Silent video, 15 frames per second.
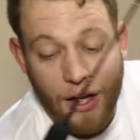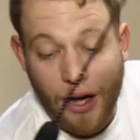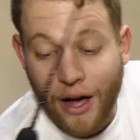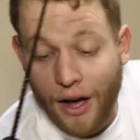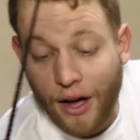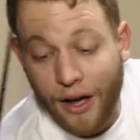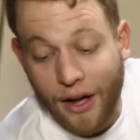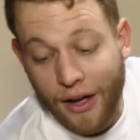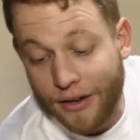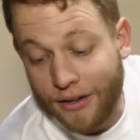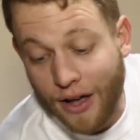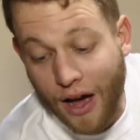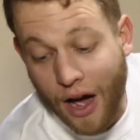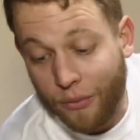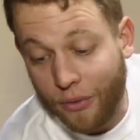
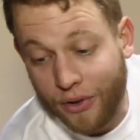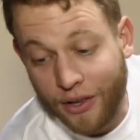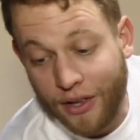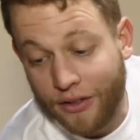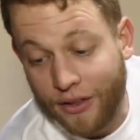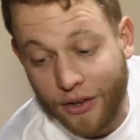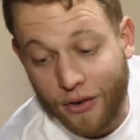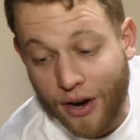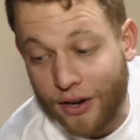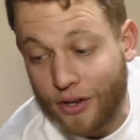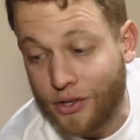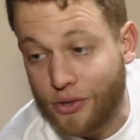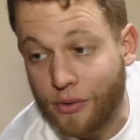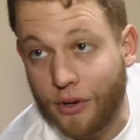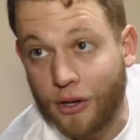Not really the
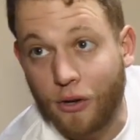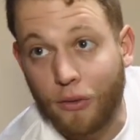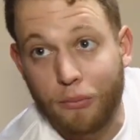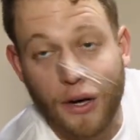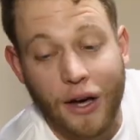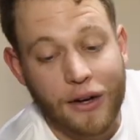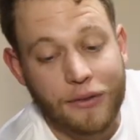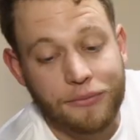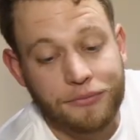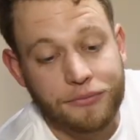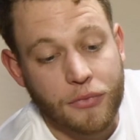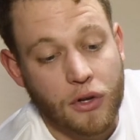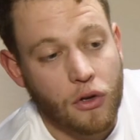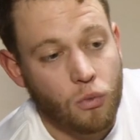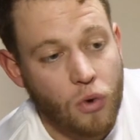greatest reel, but
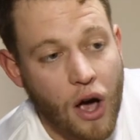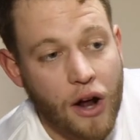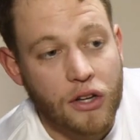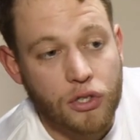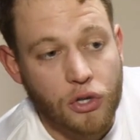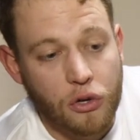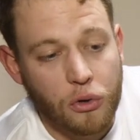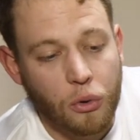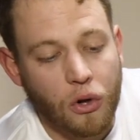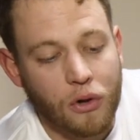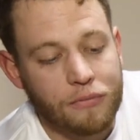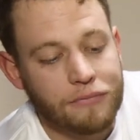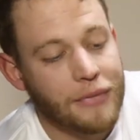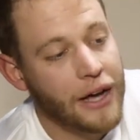rod is cool.